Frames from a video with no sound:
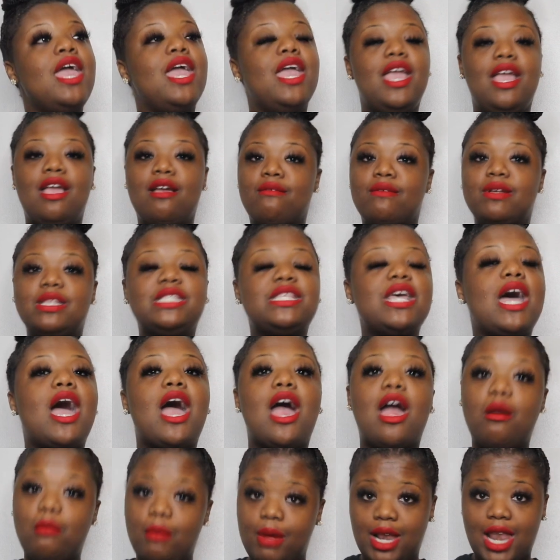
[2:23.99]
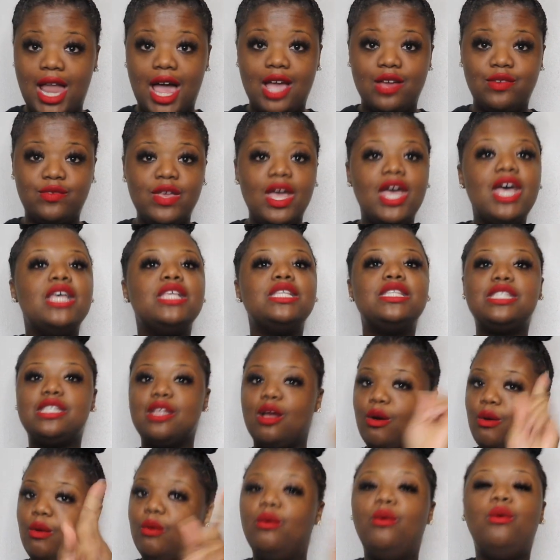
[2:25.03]
and retirement life.
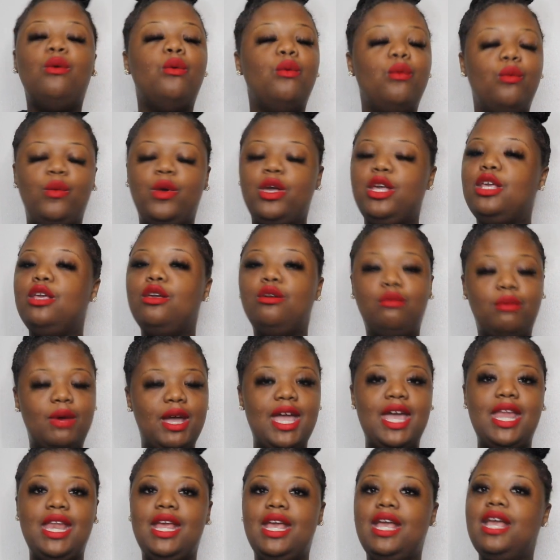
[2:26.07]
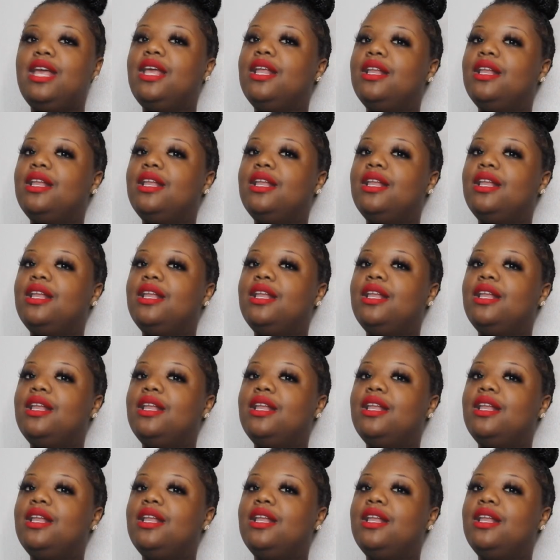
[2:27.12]
So when you ready,